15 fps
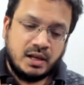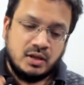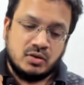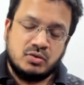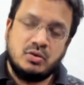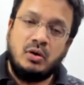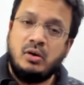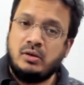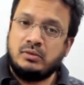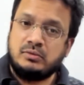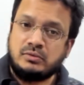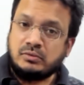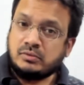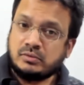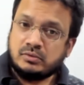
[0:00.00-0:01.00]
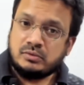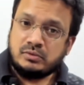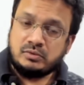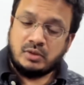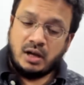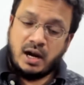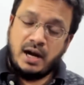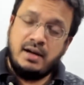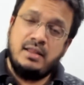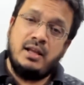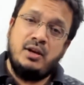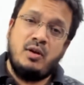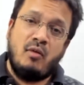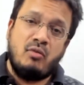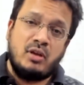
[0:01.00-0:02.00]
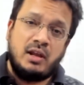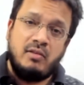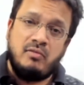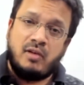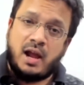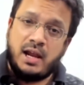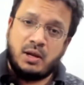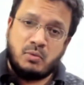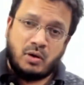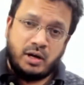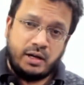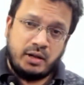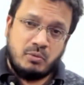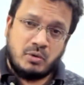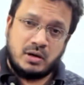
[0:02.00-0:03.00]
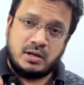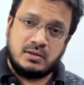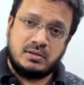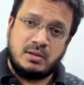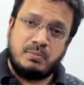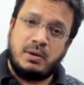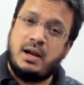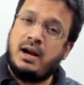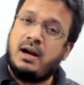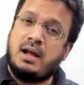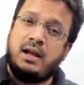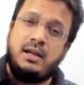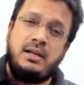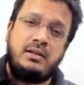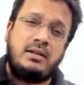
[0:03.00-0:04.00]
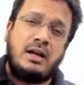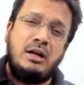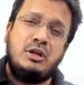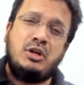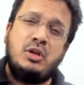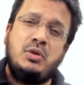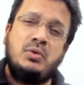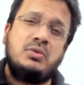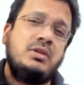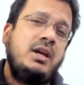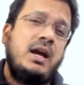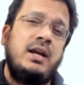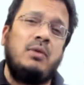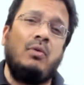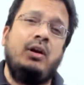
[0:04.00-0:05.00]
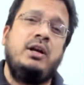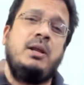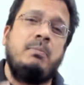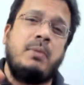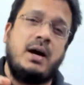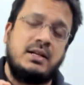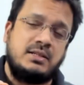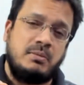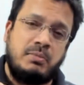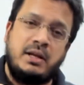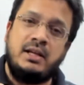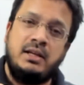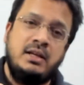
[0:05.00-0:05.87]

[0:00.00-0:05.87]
So, and then you have to give high quality water supply and continuously high quality power supply.